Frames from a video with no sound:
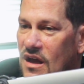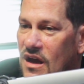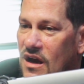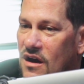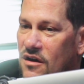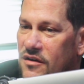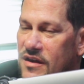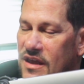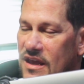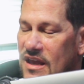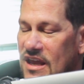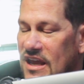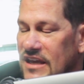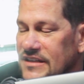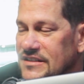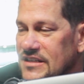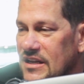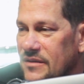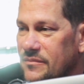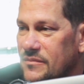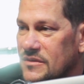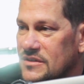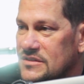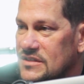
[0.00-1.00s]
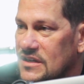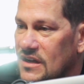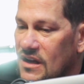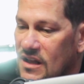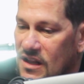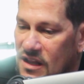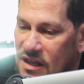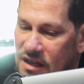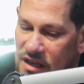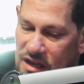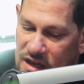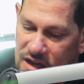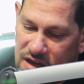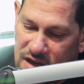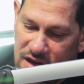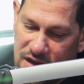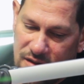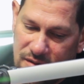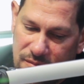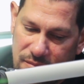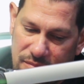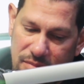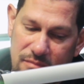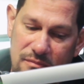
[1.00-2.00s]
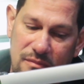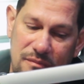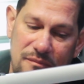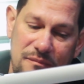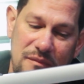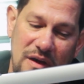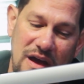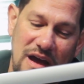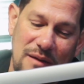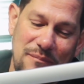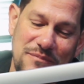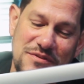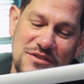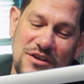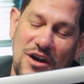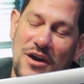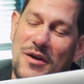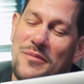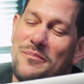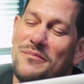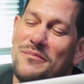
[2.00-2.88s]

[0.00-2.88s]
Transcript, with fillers: Okay, AJ Michalka. I'm sorry,